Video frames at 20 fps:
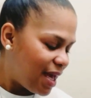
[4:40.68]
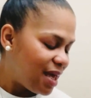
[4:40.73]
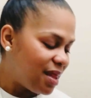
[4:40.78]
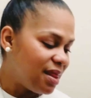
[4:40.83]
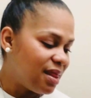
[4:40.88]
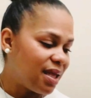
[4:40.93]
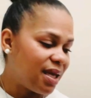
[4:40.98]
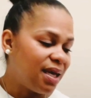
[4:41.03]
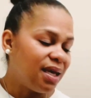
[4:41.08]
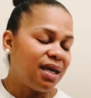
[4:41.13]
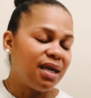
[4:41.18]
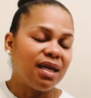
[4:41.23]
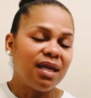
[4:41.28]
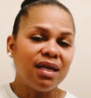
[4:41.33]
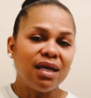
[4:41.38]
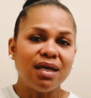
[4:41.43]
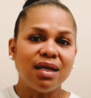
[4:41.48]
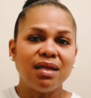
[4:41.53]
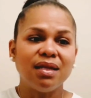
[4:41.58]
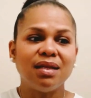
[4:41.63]
And
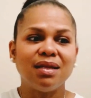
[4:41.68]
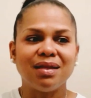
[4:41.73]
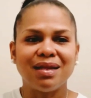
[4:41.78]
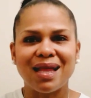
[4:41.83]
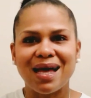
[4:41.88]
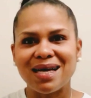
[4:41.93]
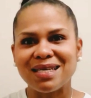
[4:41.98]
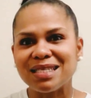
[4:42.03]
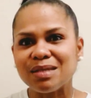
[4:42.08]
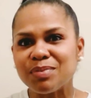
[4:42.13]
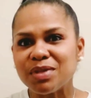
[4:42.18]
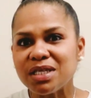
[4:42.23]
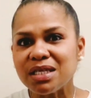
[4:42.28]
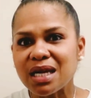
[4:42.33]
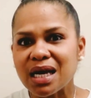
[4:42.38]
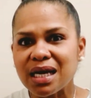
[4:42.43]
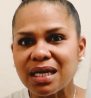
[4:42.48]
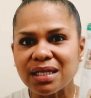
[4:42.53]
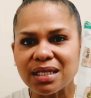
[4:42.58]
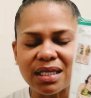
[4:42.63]
then, last but
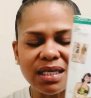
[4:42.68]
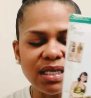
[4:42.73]
not